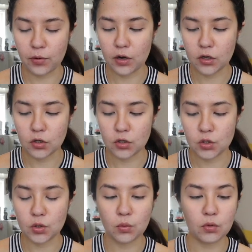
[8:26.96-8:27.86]
product
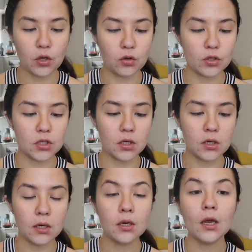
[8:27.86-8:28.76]
onto the
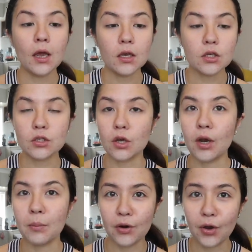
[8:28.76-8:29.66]
cushion. So
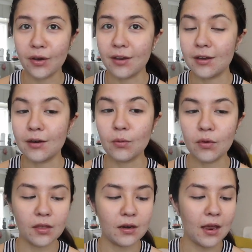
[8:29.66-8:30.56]
I'm gonna go in
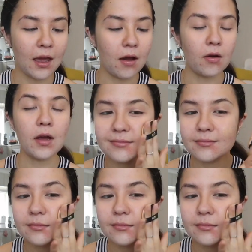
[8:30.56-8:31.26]
with it now.